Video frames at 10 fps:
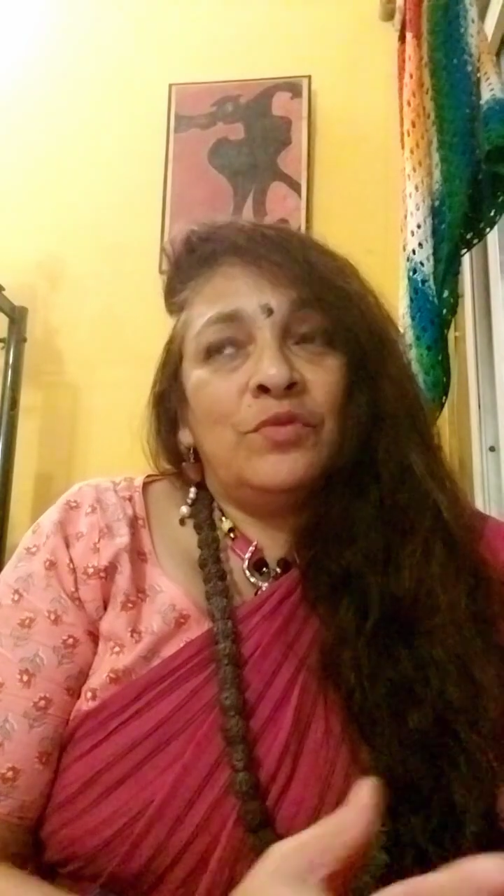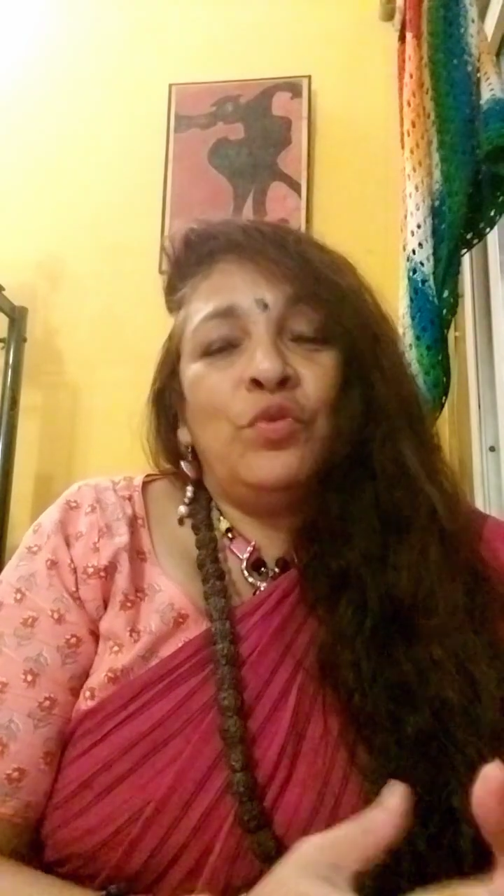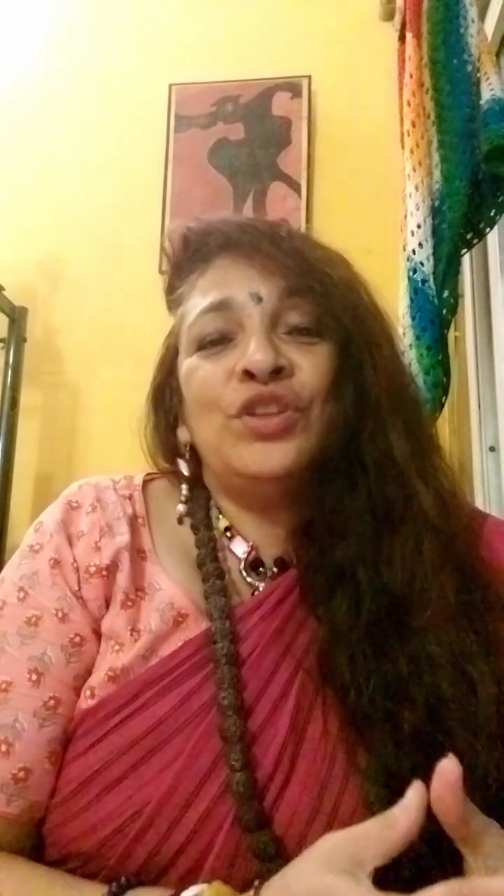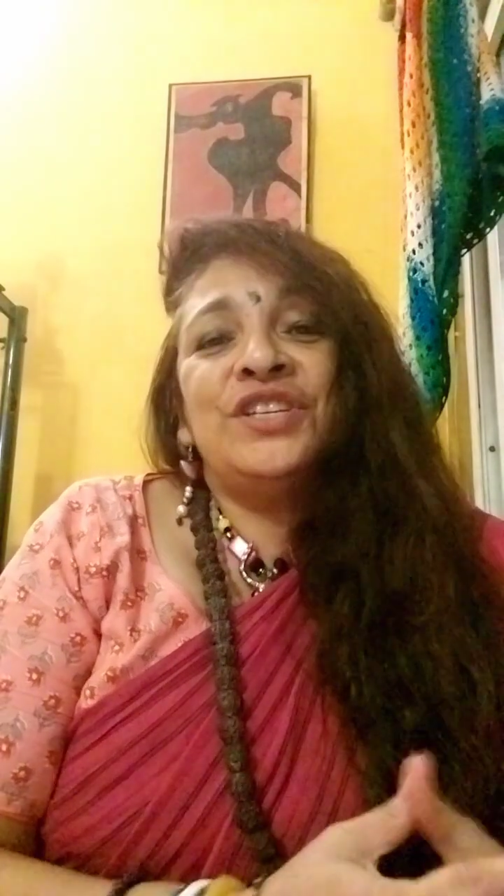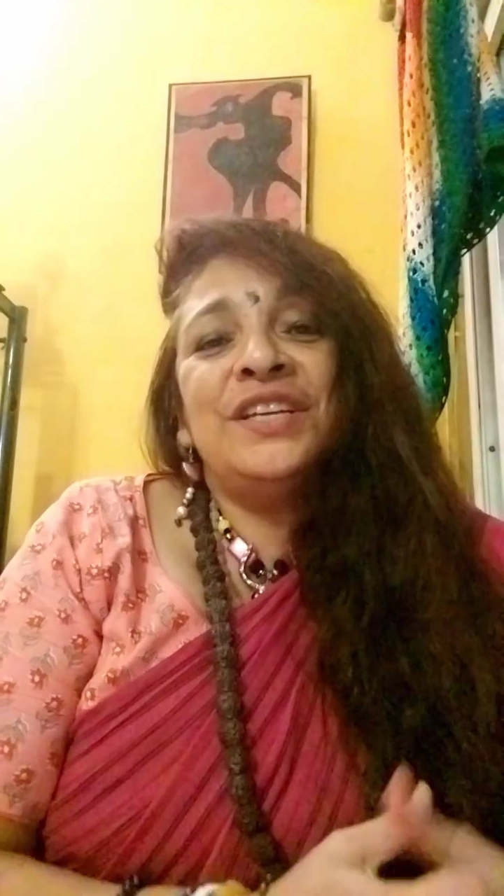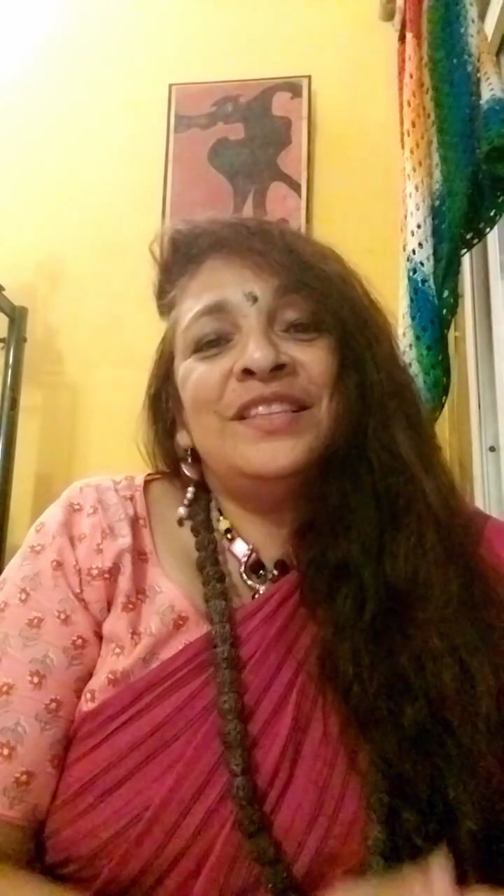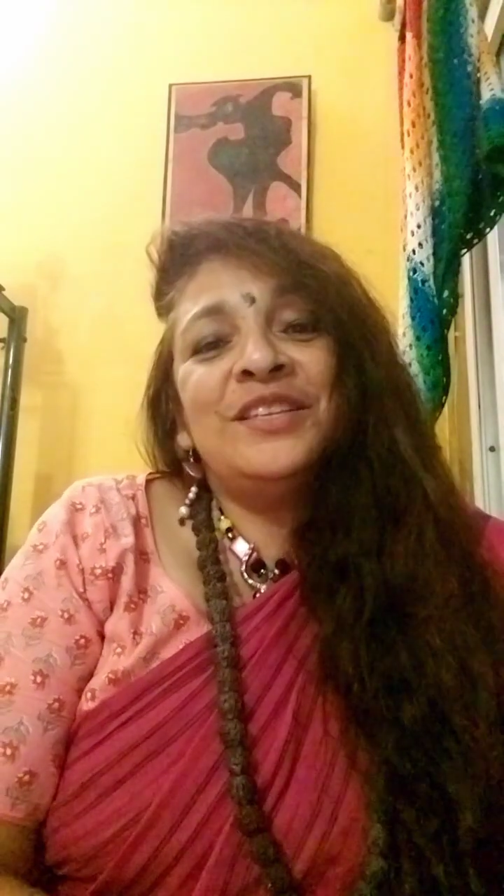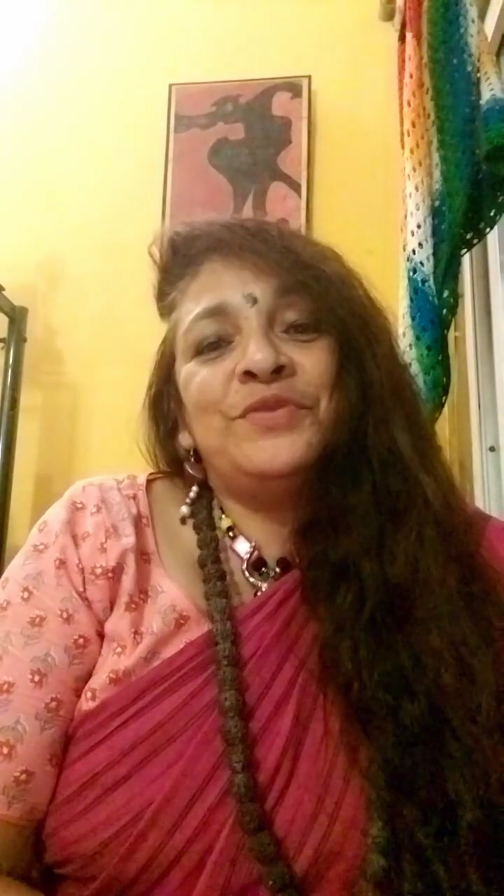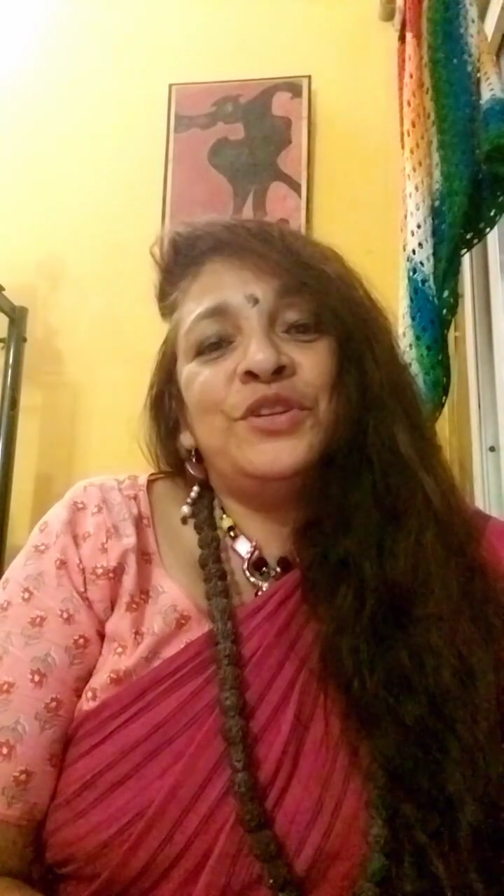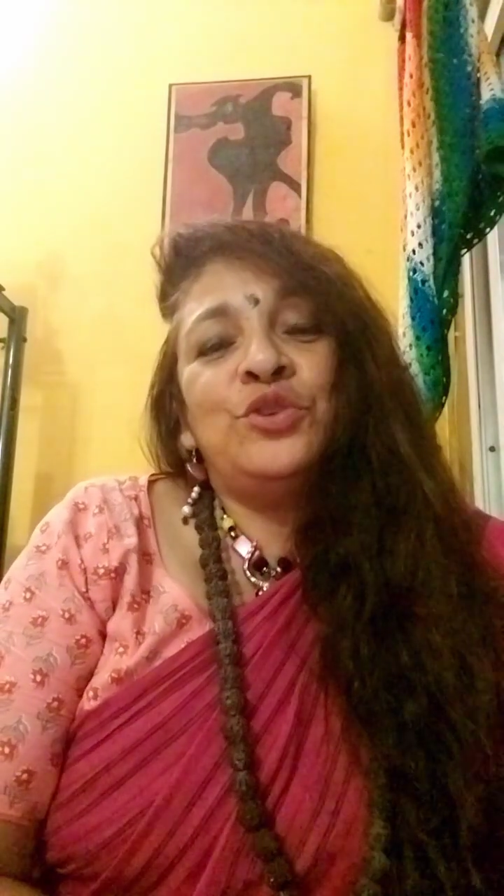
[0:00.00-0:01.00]
watching
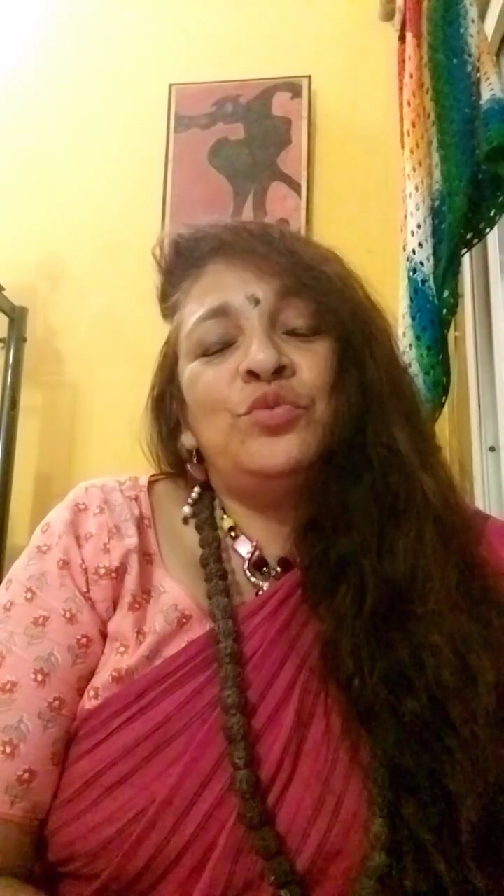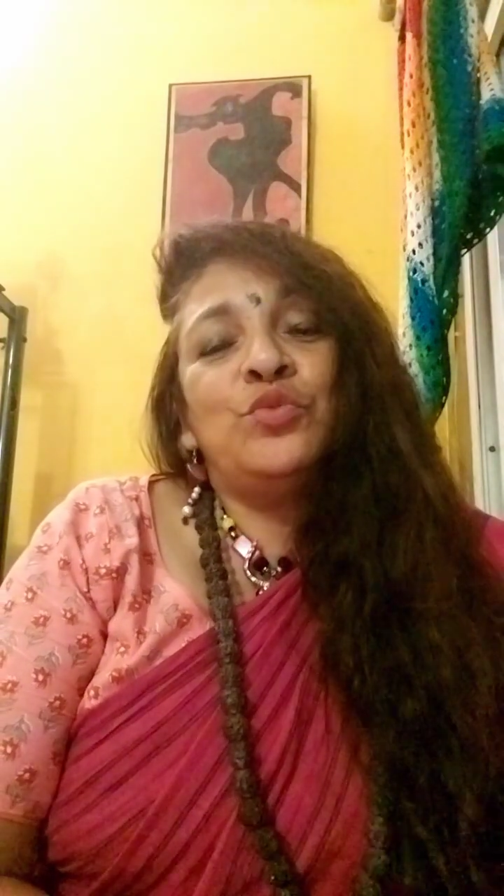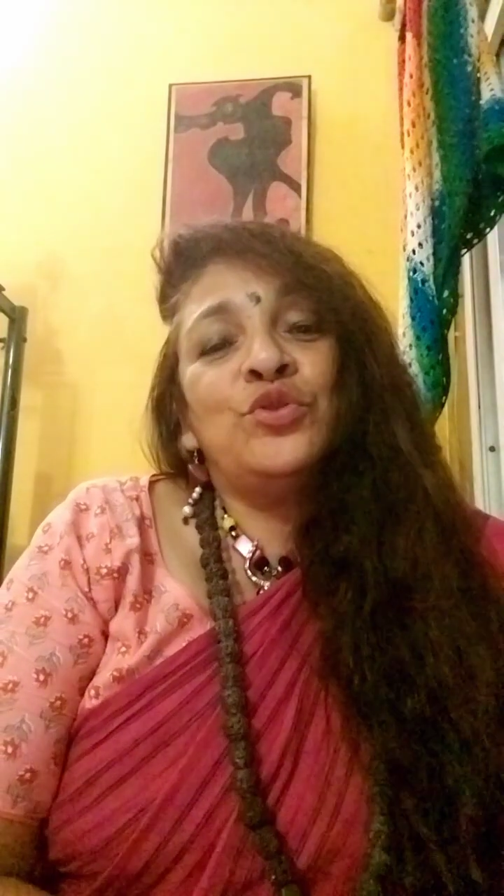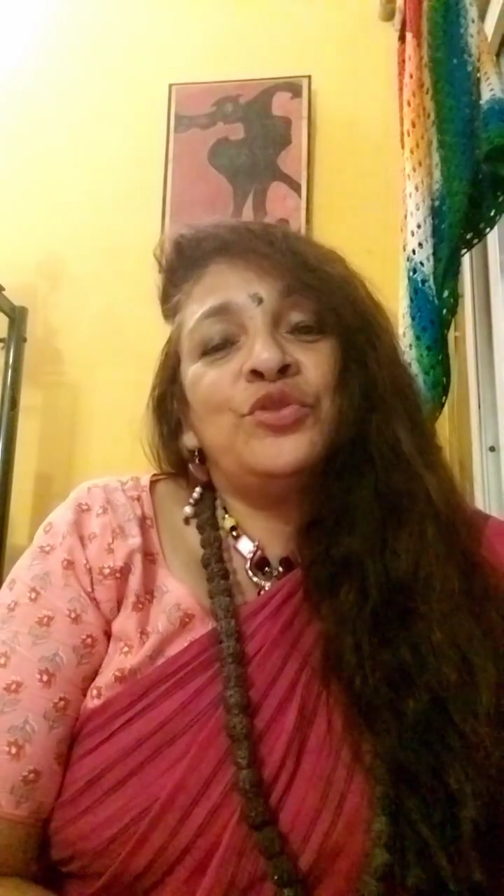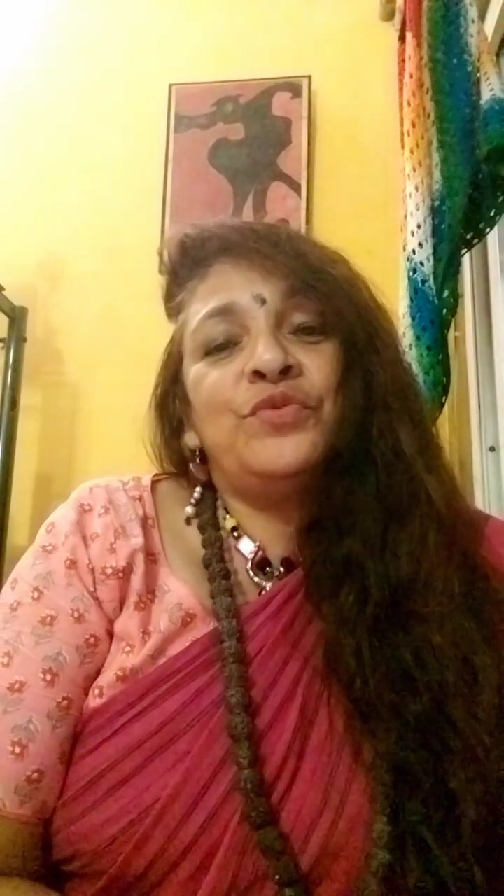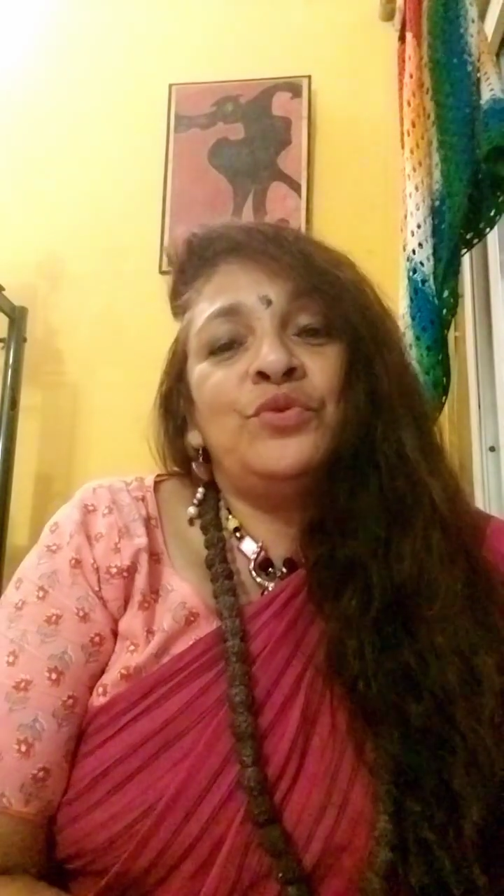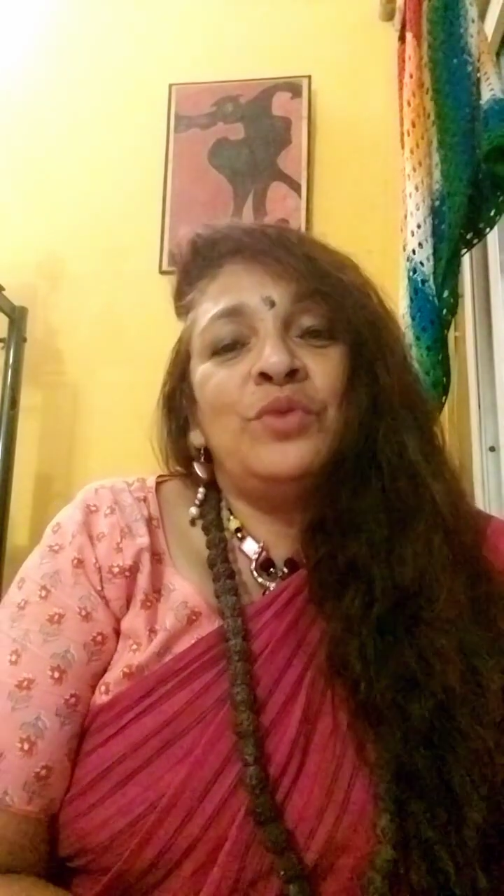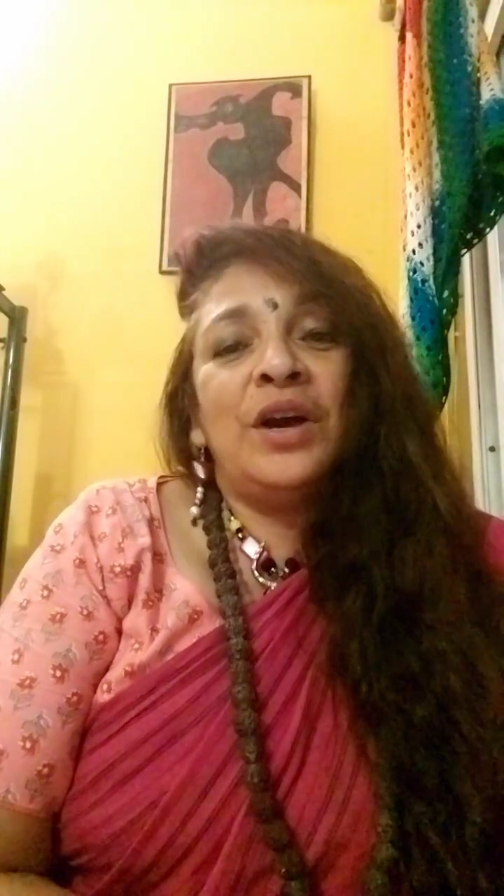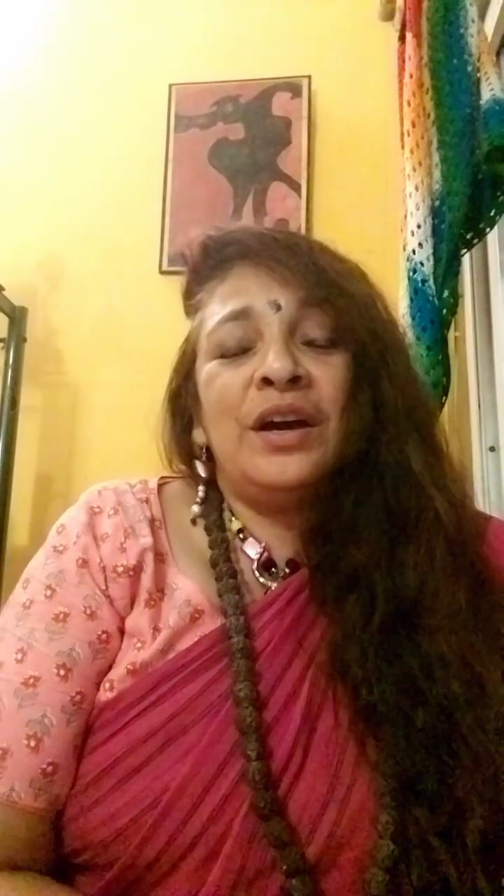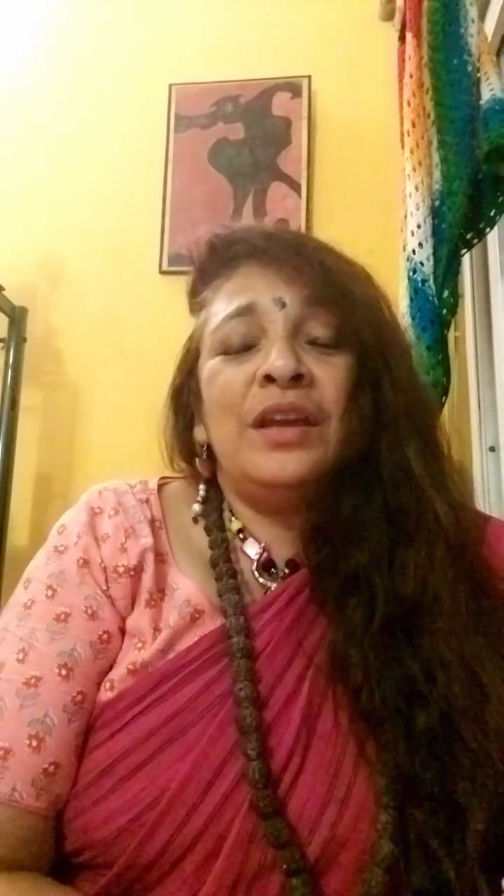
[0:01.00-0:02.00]
this video, most of you
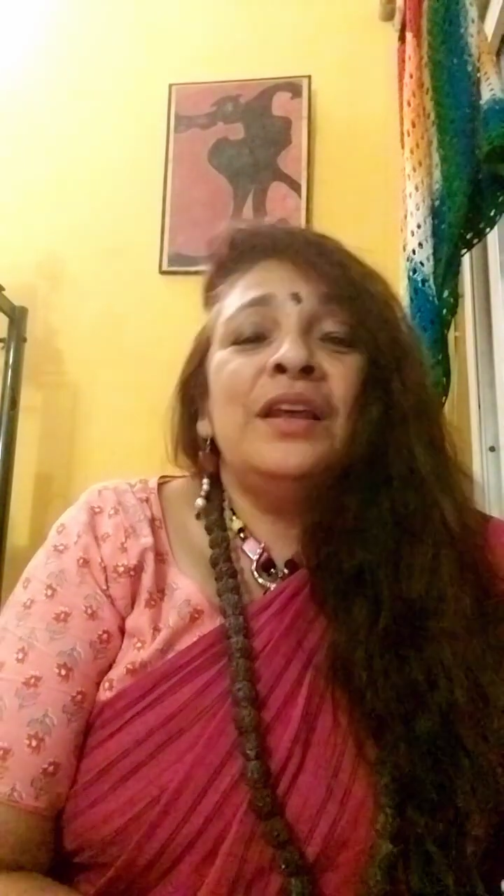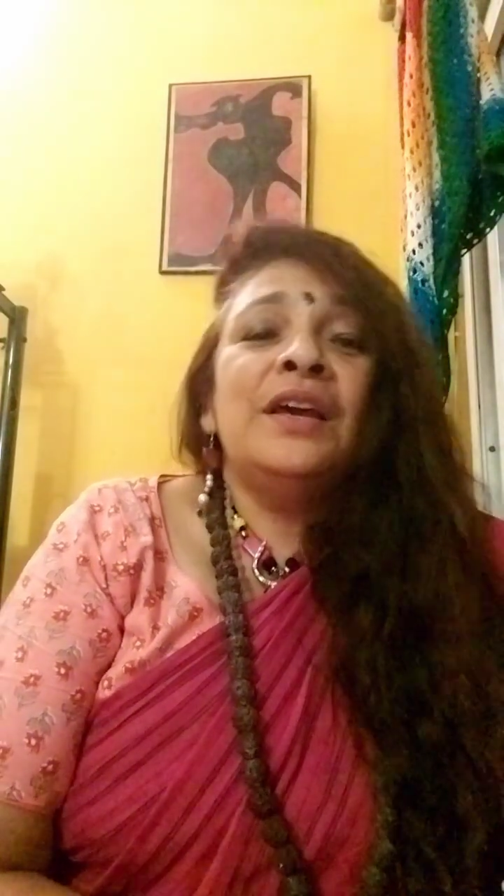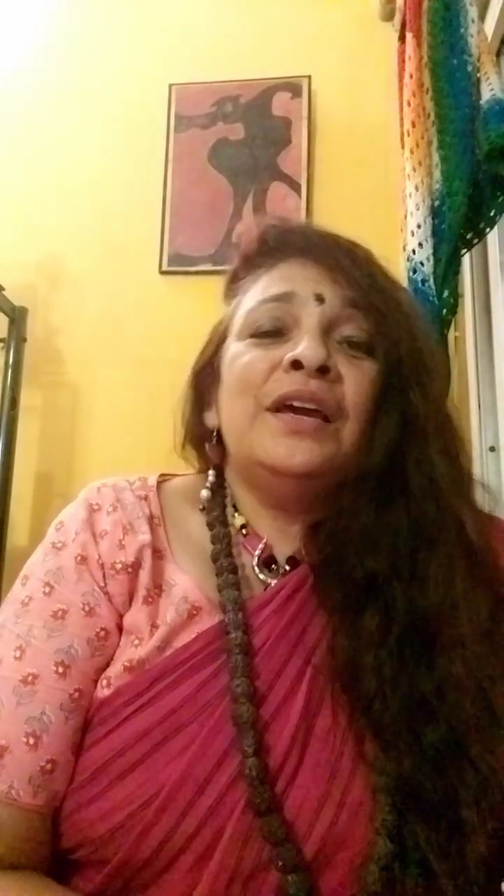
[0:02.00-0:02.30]
are